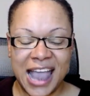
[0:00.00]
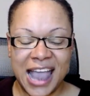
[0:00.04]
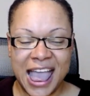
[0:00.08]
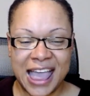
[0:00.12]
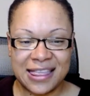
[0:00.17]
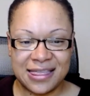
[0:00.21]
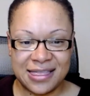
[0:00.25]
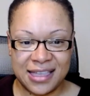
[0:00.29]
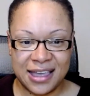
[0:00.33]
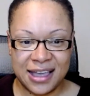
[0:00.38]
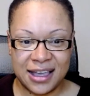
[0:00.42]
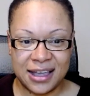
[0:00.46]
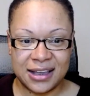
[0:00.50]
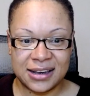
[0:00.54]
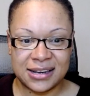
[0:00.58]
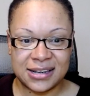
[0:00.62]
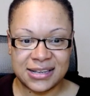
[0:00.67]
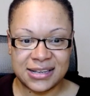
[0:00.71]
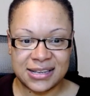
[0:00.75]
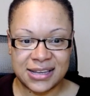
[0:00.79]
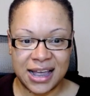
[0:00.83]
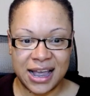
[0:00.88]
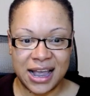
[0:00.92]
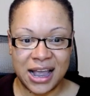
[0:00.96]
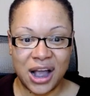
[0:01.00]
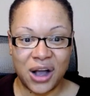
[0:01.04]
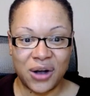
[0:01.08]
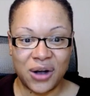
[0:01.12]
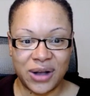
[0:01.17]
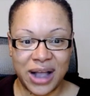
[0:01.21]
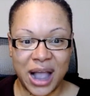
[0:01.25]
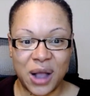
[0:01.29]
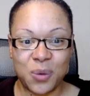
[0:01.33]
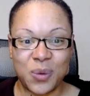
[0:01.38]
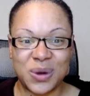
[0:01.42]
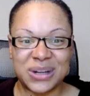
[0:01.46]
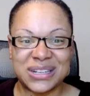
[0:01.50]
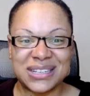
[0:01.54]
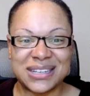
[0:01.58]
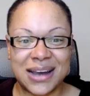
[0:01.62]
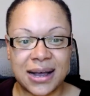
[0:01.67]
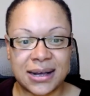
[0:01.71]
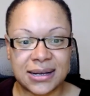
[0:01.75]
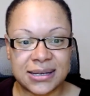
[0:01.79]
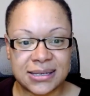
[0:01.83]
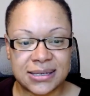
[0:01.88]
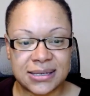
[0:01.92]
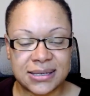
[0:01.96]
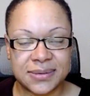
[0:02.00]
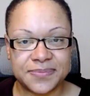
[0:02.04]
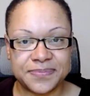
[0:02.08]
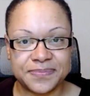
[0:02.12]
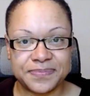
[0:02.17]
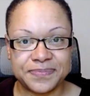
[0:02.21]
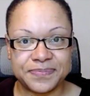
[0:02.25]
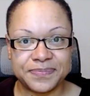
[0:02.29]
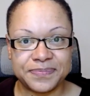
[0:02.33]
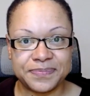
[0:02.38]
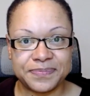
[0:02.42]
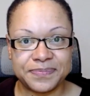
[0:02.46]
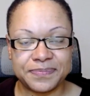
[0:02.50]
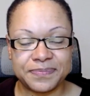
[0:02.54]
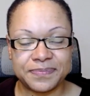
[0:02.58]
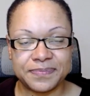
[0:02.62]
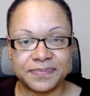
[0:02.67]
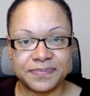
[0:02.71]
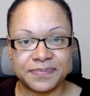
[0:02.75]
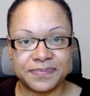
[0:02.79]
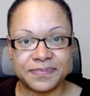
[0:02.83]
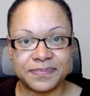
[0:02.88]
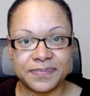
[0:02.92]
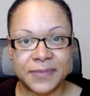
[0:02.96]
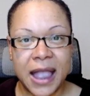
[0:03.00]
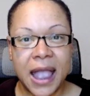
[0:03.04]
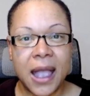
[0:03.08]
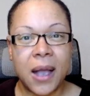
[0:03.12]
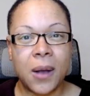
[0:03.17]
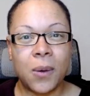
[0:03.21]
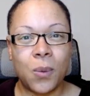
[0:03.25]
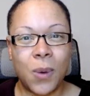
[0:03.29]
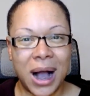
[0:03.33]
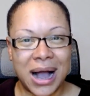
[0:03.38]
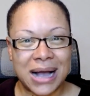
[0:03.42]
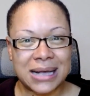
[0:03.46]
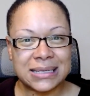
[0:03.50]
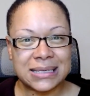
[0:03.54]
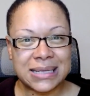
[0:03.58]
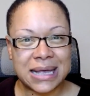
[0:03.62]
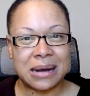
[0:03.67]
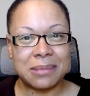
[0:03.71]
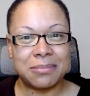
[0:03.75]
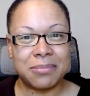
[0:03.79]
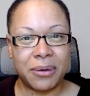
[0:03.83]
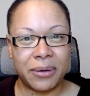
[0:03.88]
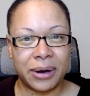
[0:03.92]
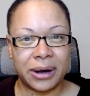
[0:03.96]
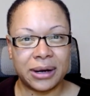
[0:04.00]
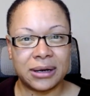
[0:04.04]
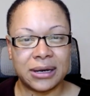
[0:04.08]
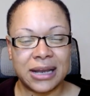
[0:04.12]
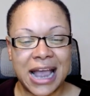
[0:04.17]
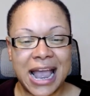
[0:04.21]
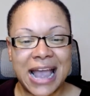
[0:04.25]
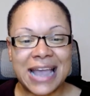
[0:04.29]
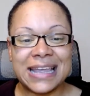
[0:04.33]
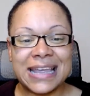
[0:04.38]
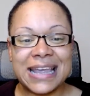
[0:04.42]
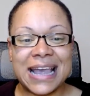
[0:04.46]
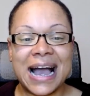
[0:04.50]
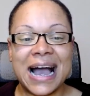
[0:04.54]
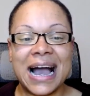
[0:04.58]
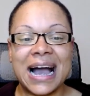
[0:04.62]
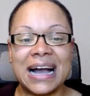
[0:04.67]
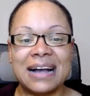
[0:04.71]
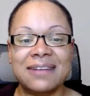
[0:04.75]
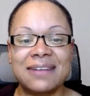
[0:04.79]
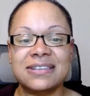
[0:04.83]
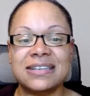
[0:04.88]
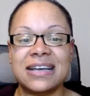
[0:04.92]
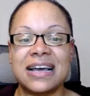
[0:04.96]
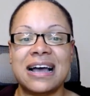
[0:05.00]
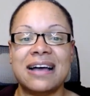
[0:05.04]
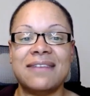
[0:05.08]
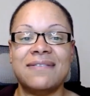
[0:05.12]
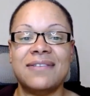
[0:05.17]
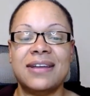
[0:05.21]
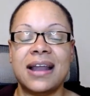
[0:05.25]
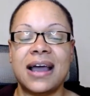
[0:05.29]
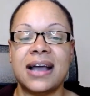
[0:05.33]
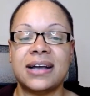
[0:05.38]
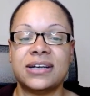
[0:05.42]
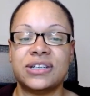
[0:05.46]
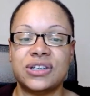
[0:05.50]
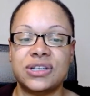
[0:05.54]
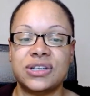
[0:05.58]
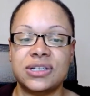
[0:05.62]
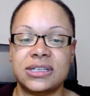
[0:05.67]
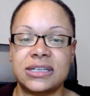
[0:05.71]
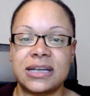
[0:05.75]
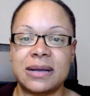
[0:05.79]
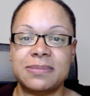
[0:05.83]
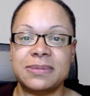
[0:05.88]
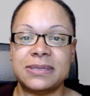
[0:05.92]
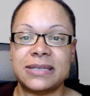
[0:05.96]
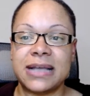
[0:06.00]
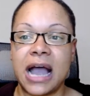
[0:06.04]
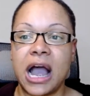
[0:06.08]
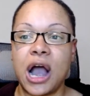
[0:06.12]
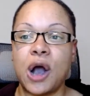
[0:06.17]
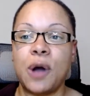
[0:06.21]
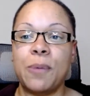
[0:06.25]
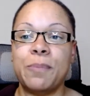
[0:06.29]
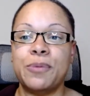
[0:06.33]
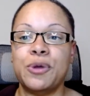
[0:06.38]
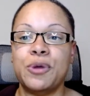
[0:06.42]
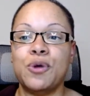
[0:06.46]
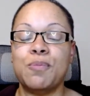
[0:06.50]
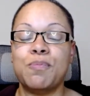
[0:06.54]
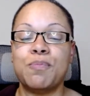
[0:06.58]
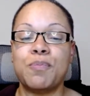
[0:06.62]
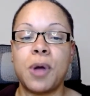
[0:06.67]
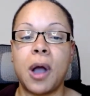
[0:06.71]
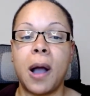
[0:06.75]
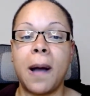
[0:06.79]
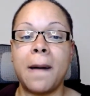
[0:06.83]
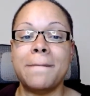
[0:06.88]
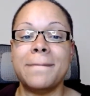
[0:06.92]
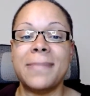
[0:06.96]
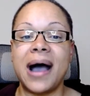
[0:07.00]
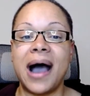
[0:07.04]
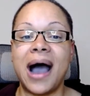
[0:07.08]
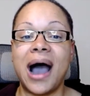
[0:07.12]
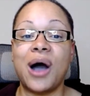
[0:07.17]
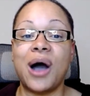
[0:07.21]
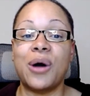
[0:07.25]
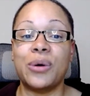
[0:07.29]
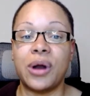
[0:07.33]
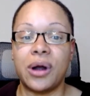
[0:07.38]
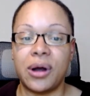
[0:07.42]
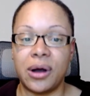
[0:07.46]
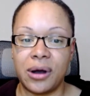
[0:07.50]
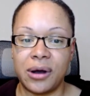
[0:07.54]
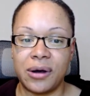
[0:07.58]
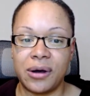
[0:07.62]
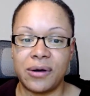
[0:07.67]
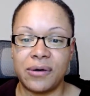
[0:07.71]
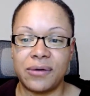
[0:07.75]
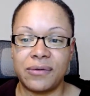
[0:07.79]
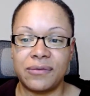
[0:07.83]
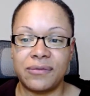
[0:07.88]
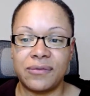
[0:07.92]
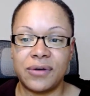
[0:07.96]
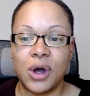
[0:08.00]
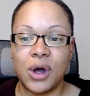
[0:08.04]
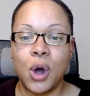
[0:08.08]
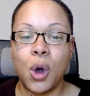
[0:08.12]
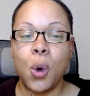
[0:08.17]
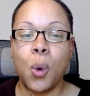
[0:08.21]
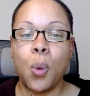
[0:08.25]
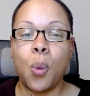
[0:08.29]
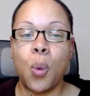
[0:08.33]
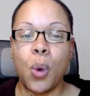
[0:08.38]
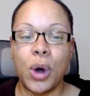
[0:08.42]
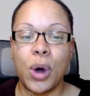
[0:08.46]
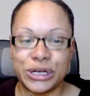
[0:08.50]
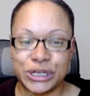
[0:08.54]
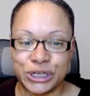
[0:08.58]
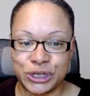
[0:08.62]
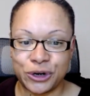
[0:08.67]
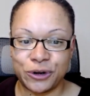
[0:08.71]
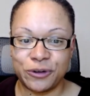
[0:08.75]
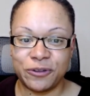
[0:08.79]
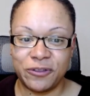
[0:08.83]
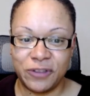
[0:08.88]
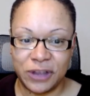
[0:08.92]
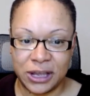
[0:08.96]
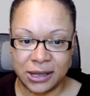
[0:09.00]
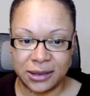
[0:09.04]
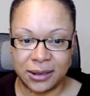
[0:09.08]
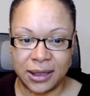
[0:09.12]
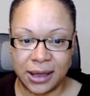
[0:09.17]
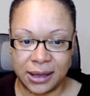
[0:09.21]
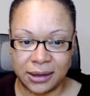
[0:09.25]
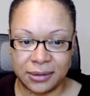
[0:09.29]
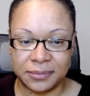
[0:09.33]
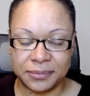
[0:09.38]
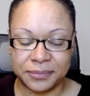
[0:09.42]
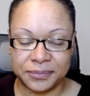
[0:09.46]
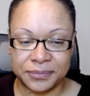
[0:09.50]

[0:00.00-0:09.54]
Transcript: and then say, okay, what's next? Why is that important? You have to have an action step to help you come out of what you're feeling,